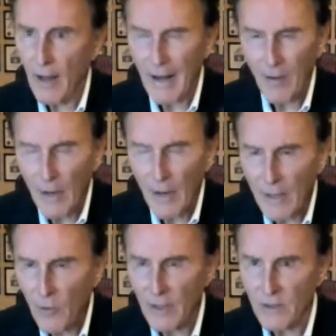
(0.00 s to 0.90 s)
How do I
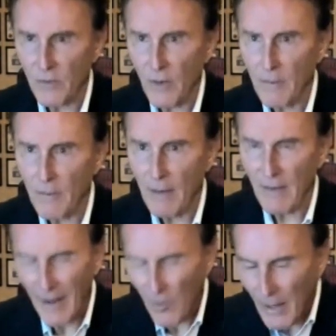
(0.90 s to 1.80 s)
know that's the right path?
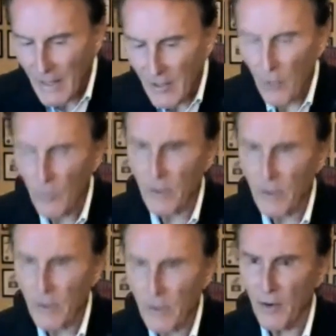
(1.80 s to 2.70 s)
How do I know
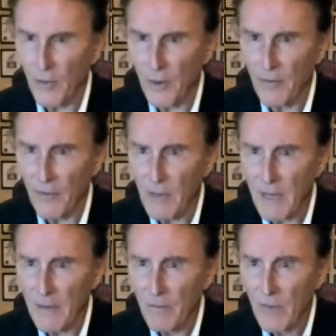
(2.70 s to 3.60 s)
this is the right career for
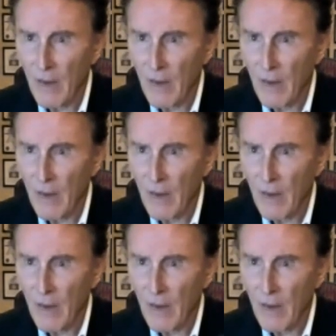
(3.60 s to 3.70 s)
me?